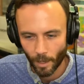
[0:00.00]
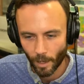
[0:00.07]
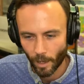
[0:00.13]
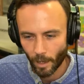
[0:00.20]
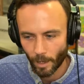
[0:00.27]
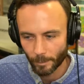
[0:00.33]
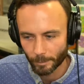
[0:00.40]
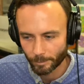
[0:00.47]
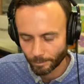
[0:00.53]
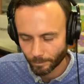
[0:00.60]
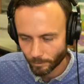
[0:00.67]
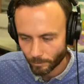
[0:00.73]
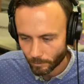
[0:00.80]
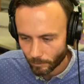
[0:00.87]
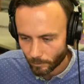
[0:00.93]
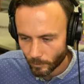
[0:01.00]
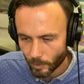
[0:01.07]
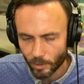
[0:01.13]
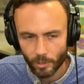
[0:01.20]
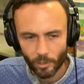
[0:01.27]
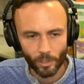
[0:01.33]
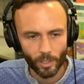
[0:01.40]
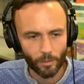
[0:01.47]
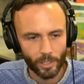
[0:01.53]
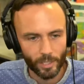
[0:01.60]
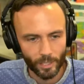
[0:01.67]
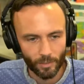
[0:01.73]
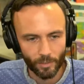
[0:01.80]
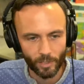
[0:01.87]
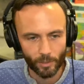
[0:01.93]
Um, so they
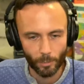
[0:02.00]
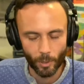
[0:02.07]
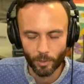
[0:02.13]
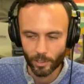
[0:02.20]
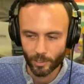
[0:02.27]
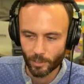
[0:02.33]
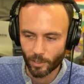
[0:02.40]
received these bonus